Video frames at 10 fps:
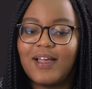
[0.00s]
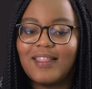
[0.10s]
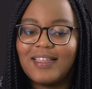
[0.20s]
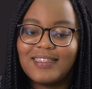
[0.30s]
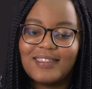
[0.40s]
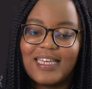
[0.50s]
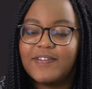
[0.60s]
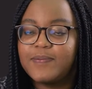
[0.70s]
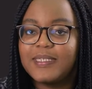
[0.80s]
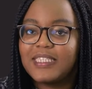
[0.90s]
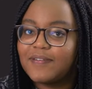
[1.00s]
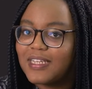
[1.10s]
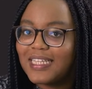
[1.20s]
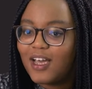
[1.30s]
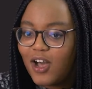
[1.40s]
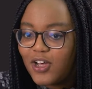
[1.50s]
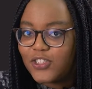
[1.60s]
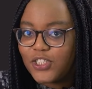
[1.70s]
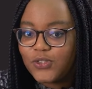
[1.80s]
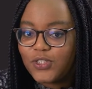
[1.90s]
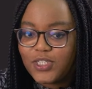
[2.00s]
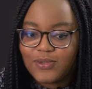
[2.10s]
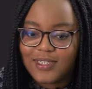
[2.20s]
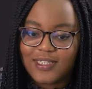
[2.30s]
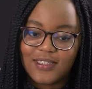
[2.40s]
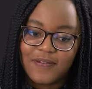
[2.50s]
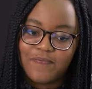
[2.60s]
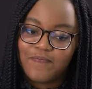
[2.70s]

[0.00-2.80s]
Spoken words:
unless they have specifically asked you to use it.